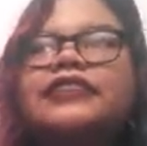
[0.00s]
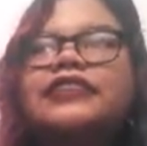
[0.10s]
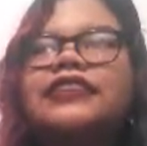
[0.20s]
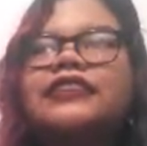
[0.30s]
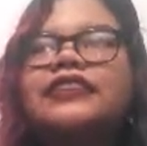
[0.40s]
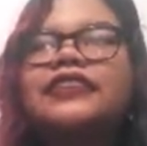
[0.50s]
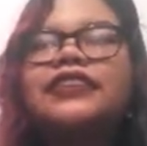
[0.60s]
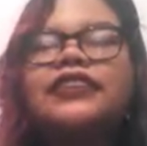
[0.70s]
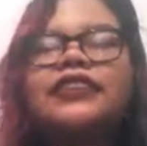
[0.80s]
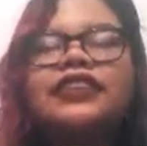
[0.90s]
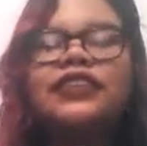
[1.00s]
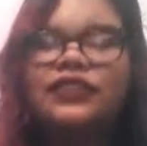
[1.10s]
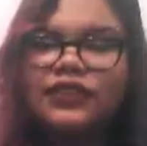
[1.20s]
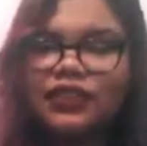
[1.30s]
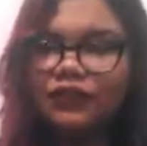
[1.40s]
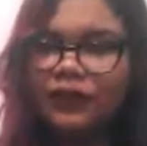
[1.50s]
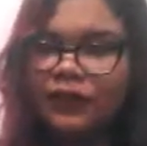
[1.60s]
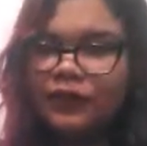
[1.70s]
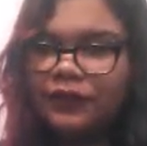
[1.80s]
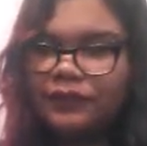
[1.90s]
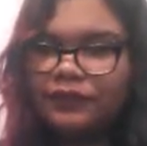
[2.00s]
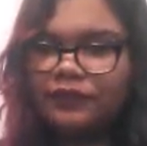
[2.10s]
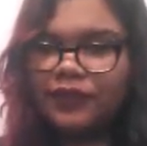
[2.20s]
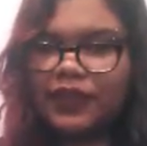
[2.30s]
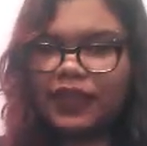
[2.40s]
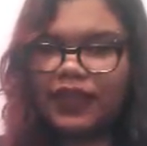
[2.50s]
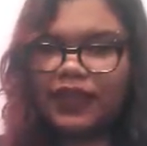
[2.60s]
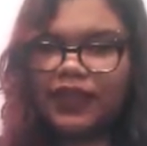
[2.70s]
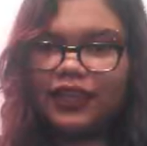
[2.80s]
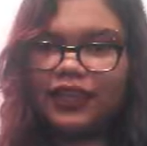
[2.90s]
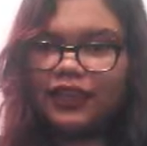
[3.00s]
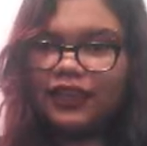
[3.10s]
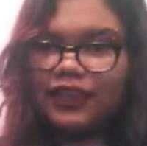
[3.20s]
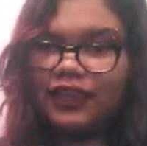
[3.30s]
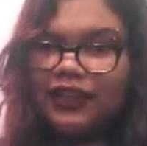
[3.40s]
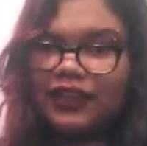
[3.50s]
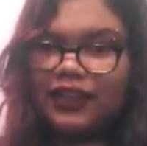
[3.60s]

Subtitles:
so it's really difficult, and